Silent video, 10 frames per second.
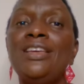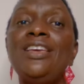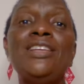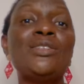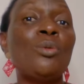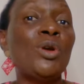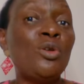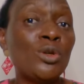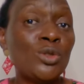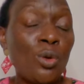it will
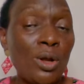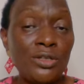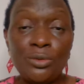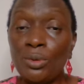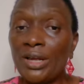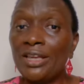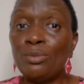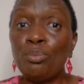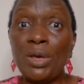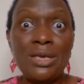not hold. You will
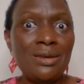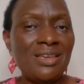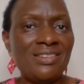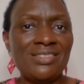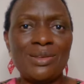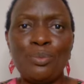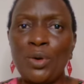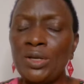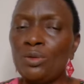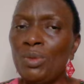get pain and
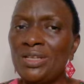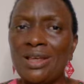disappointment